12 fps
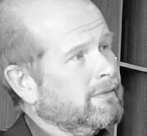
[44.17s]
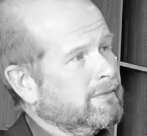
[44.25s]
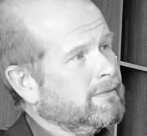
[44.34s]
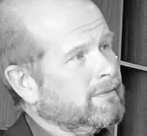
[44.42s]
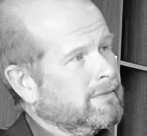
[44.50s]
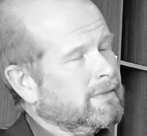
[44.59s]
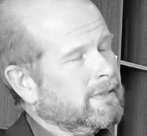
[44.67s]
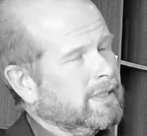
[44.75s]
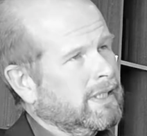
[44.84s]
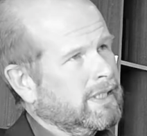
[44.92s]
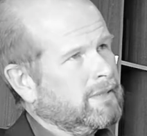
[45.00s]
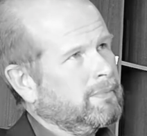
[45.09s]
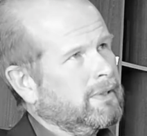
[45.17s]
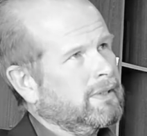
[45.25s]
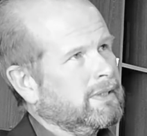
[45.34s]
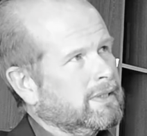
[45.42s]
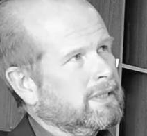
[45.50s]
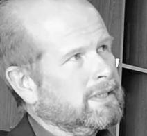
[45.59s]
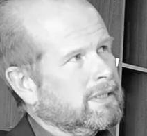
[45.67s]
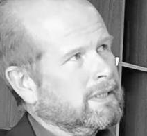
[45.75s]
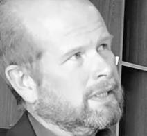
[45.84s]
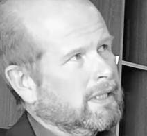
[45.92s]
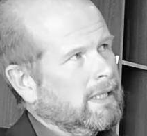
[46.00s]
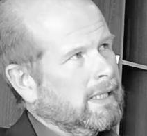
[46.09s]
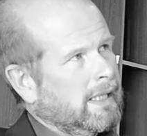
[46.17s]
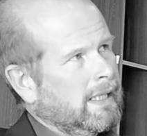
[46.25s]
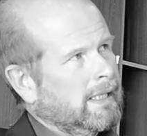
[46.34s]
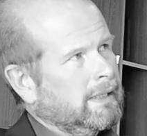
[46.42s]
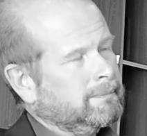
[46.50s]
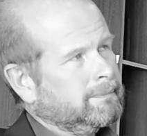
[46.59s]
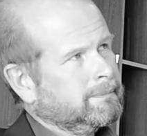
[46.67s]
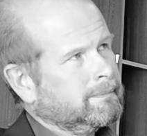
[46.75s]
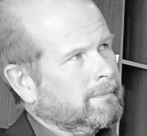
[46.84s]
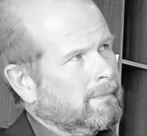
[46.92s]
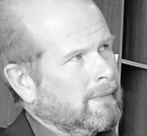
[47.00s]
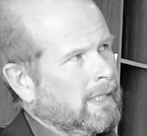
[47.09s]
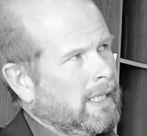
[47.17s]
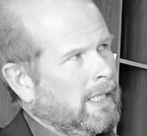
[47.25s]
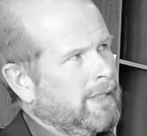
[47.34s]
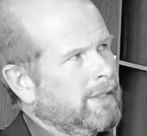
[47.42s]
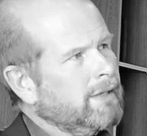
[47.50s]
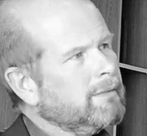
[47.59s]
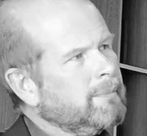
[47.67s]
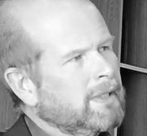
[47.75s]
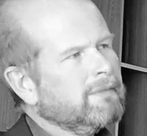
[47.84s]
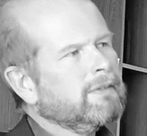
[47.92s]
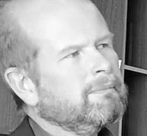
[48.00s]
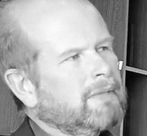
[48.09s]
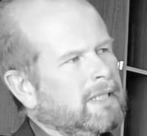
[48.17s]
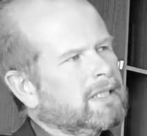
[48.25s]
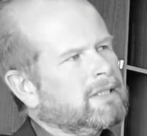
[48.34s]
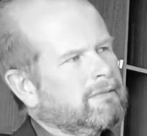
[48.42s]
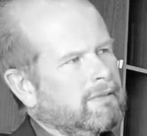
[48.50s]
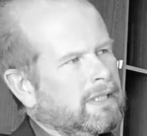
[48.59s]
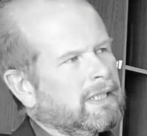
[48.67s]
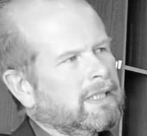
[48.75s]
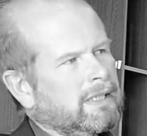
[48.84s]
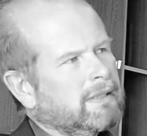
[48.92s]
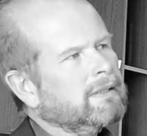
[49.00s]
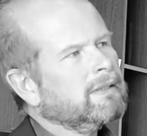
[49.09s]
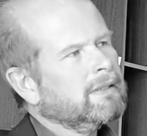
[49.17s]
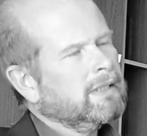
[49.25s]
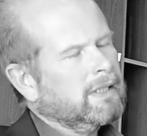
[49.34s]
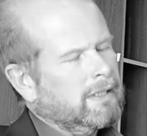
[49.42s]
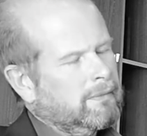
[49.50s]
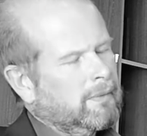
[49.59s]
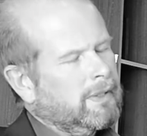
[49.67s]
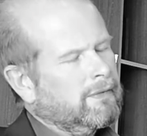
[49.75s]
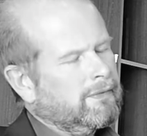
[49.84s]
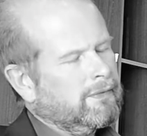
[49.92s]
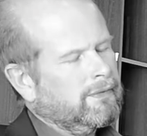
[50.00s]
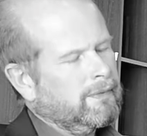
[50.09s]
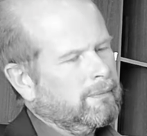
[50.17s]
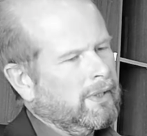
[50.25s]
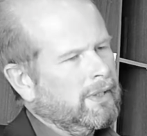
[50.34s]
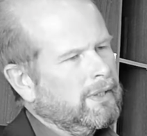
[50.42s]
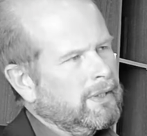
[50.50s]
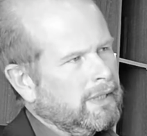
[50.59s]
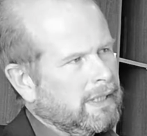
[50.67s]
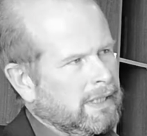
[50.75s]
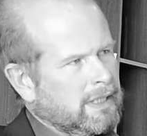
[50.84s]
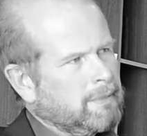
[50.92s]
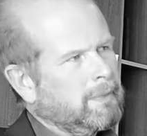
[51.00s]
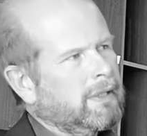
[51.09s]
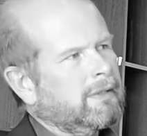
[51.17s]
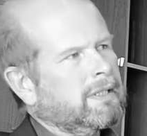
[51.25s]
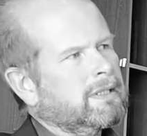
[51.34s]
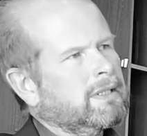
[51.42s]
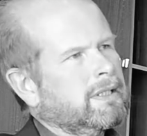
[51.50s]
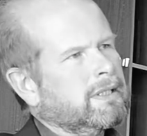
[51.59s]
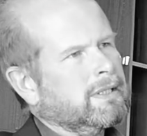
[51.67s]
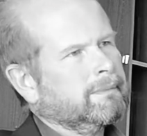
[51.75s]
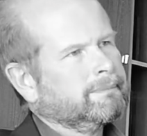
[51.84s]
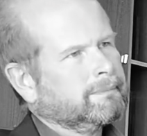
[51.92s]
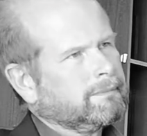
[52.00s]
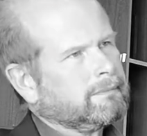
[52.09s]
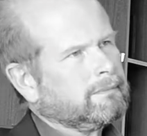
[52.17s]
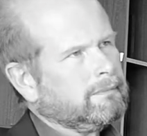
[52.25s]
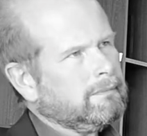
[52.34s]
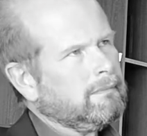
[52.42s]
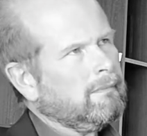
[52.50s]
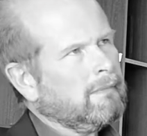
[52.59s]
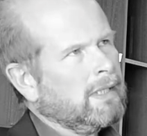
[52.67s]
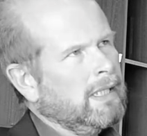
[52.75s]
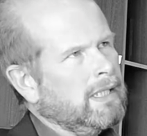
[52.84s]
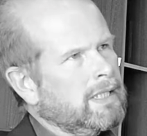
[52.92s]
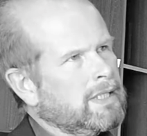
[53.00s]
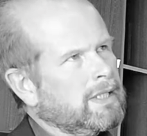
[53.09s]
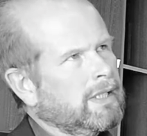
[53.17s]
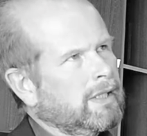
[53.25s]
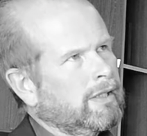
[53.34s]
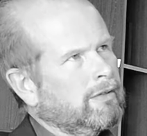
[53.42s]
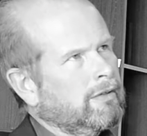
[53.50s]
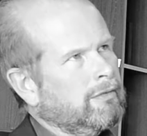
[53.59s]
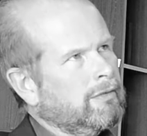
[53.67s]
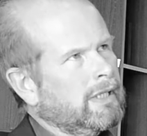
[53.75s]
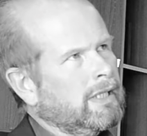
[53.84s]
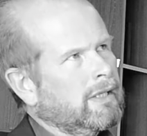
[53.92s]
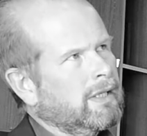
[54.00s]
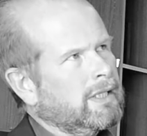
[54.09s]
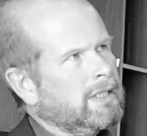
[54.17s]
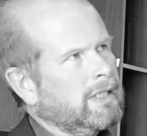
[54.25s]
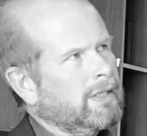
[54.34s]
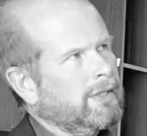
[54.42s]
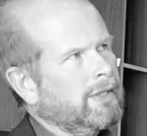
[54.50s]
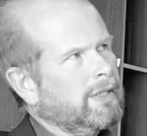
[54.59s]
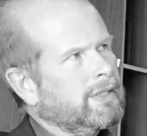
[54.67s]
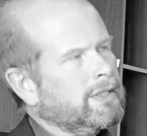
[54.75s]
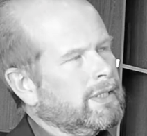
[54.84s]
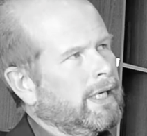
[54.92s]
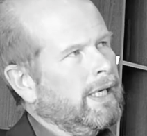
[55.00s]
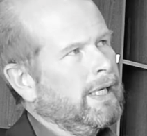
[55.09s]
own experiences. And they're a bit of a mix, really. One of my early experiences is realising that